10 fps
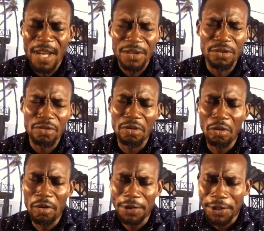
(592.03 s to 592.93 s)
You
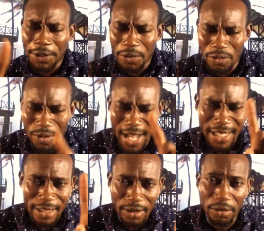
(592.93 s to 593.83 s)
go through
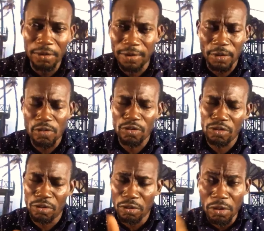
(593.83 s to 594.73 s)
and go through.
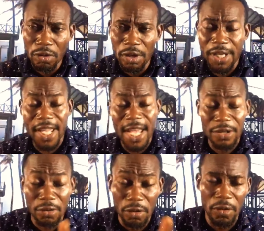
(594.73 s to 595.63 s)
You Google here,
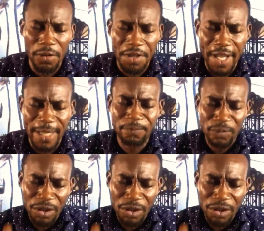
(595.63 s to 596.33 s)
you Google there.